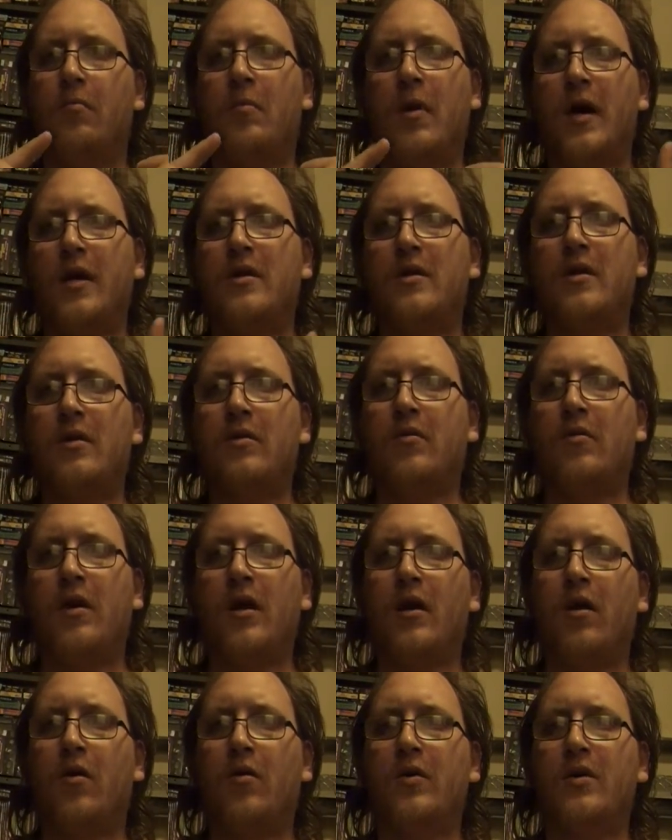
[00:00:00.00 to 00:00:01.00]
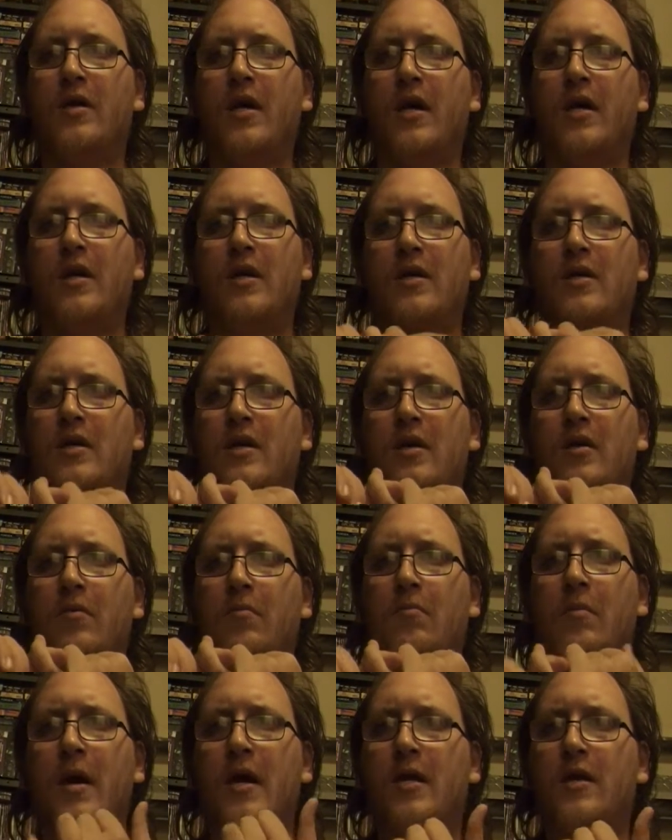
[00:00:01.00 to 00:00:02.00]
My synchro deck always has
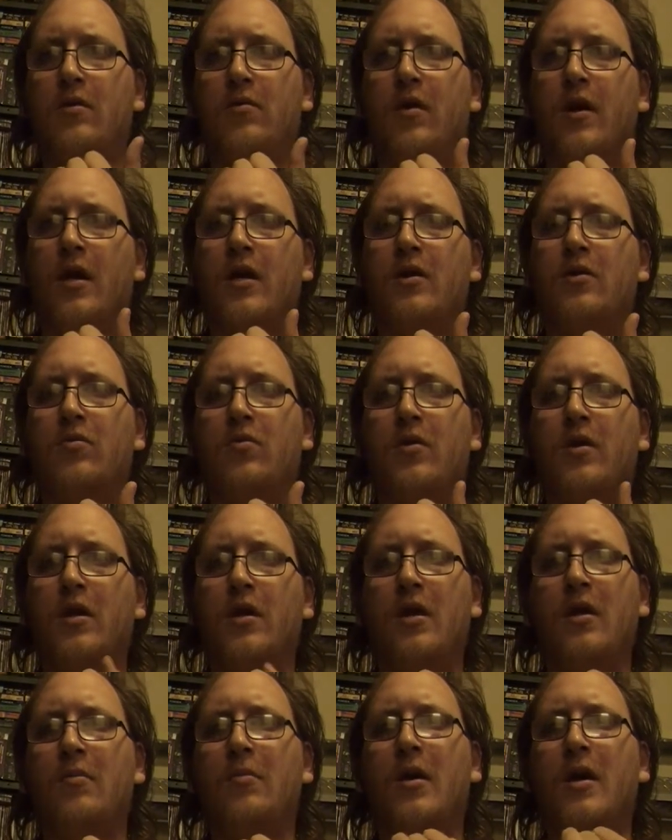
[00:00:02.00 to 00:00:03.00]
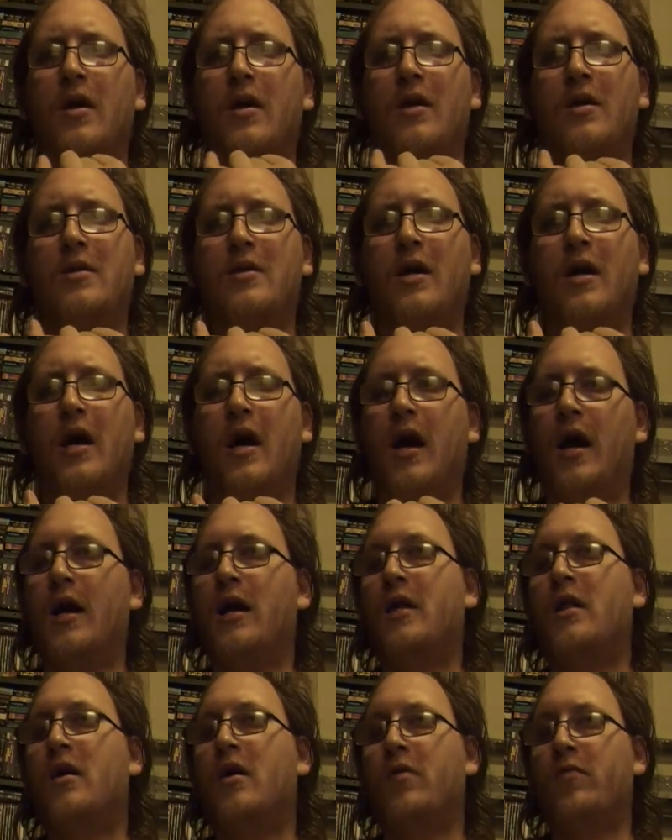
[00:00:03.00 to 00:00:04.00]
Magical Android in it because
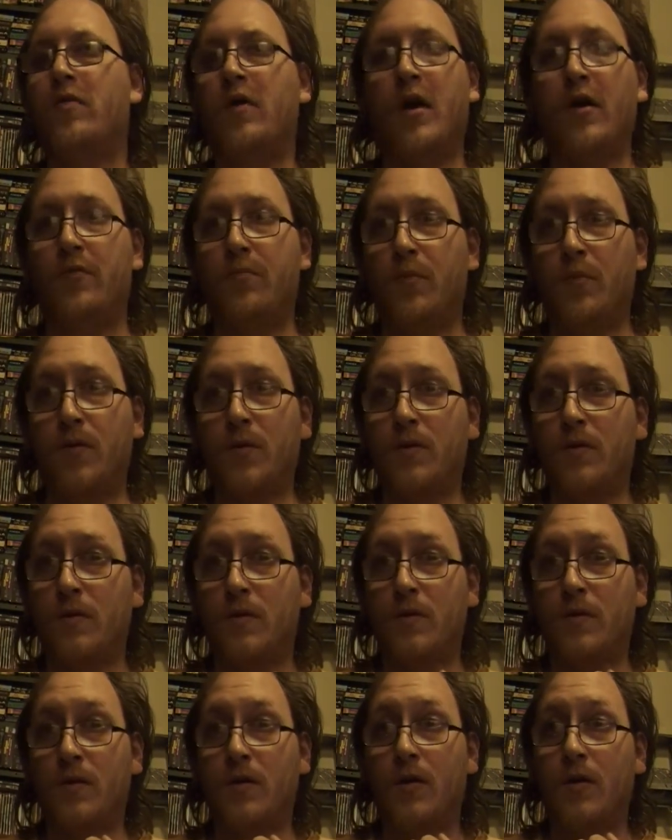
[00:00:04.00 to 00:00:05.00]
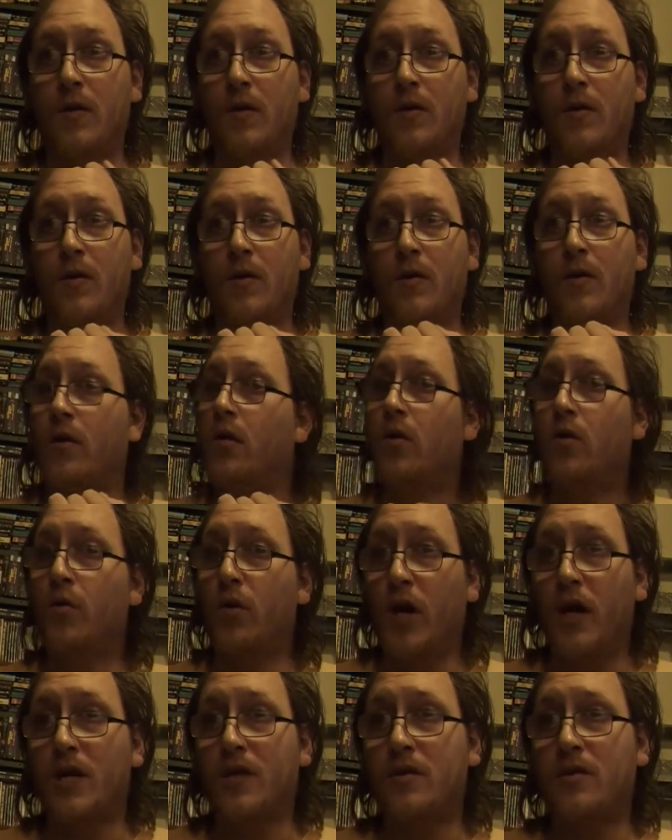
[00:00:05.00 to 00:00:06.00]
I love life points.
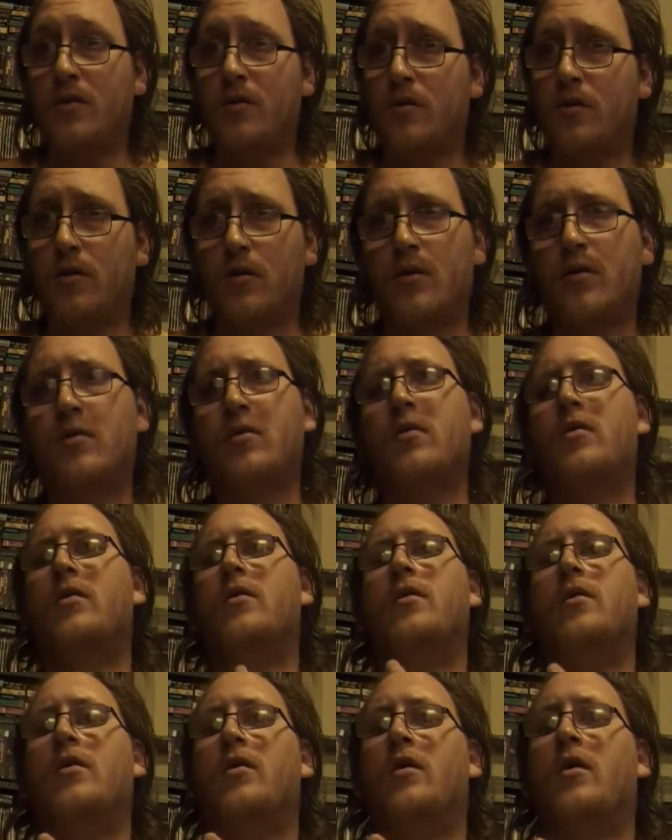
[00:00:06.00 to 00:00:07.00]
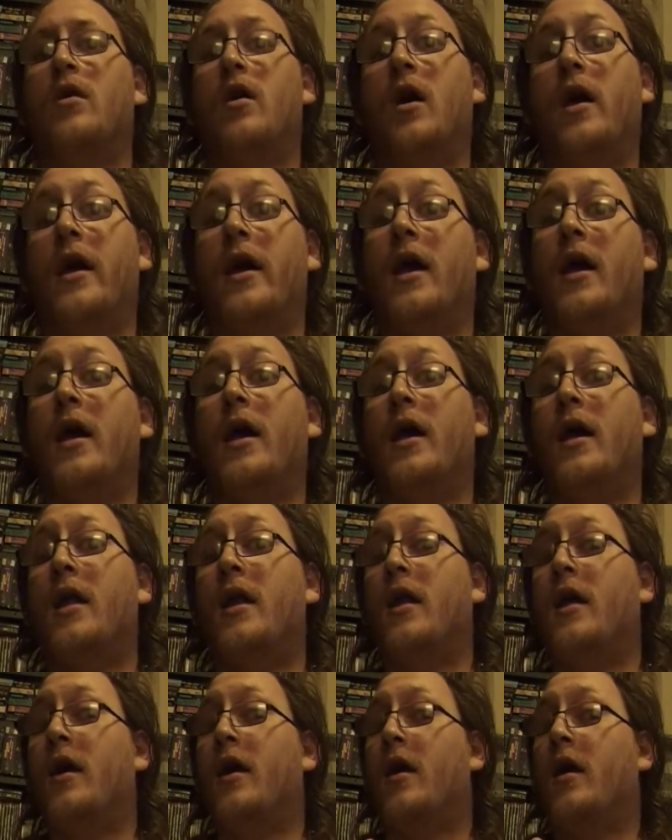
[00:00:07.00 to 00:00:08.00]
Who doesn't?
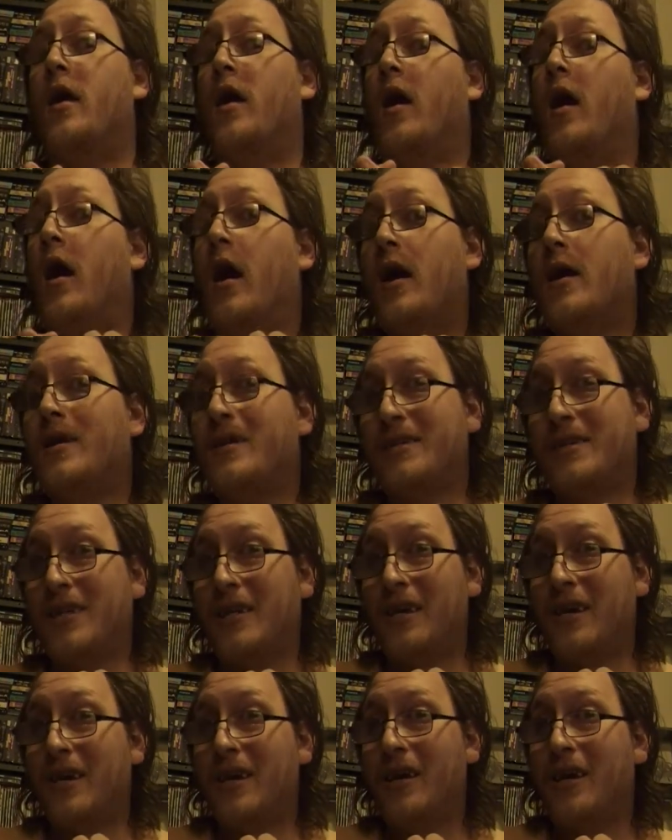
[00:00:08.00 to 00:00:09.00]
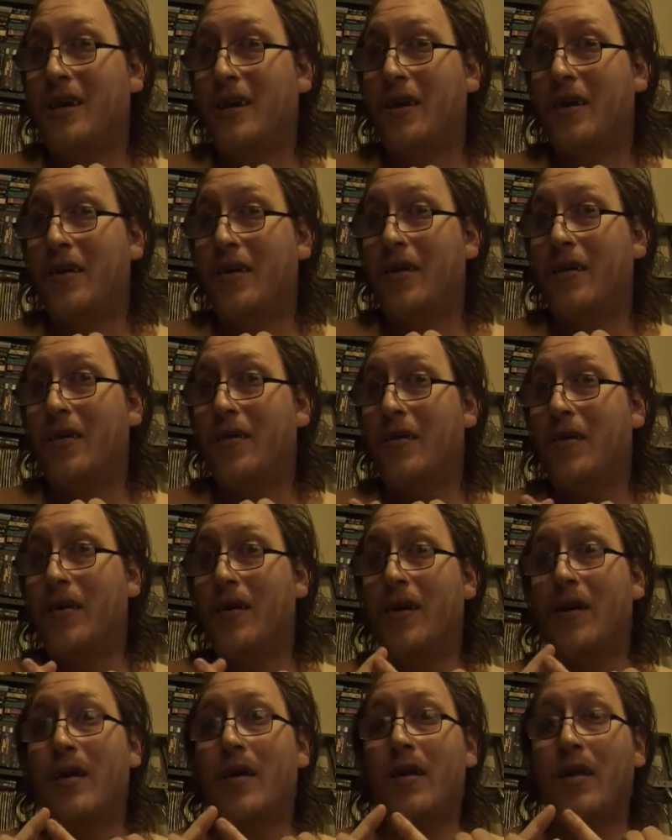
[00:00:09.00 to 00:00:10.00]
And honestly,
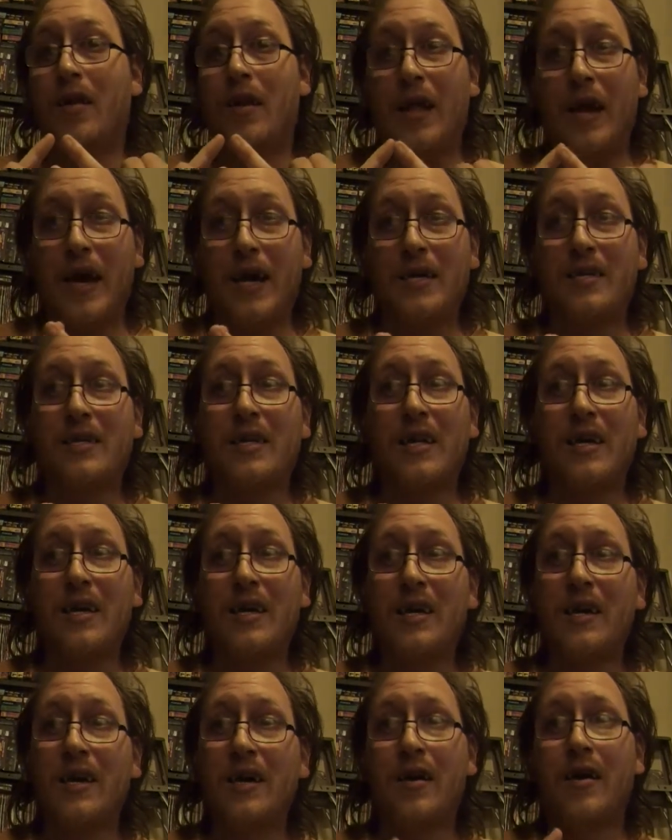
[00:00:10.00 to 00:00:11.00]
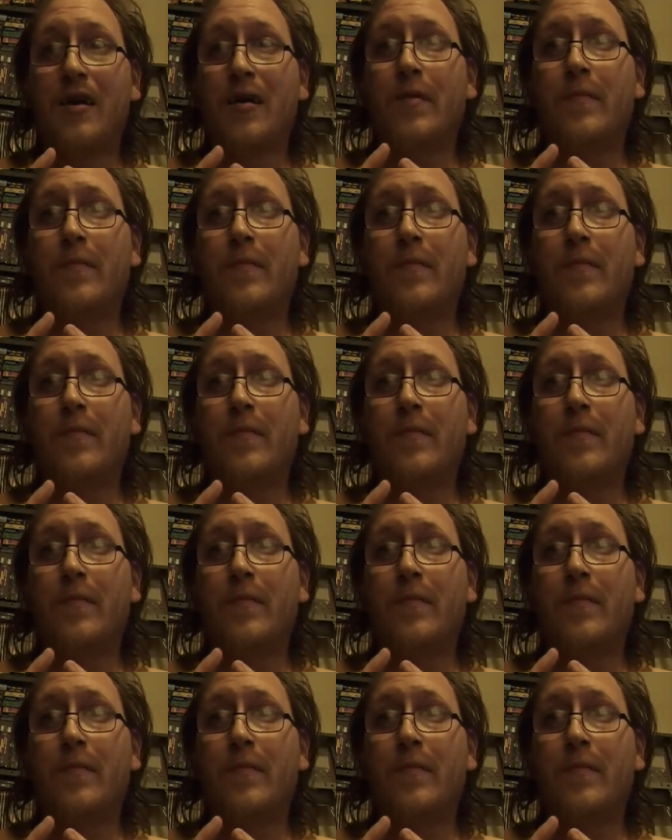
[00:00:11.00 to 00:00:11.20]
lastly,